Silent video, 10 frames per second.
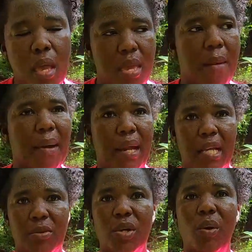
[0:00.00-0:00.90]
Yeah, man,
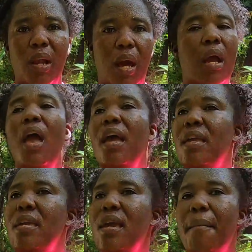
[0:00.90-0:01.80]
as we go along.
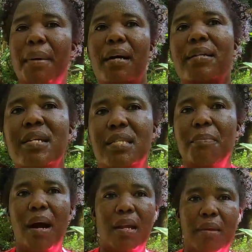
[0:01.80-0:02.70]
Yeah, man. This
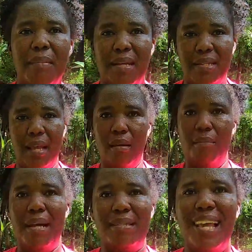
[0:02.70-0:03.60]
morning, may I tell her,
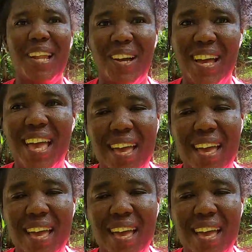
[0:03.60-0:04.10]
may I tell her.